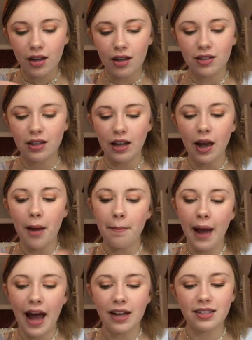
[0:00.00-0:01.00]
It's like a
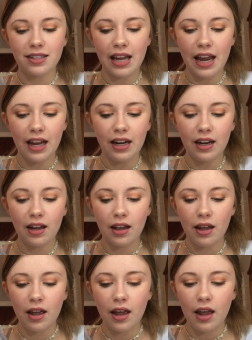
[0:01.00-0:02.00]
matte stain,
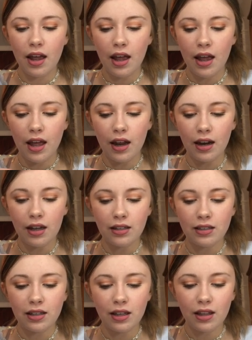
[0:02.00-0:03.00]
and
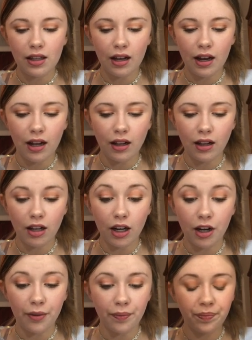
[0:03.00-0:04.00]
it's in the color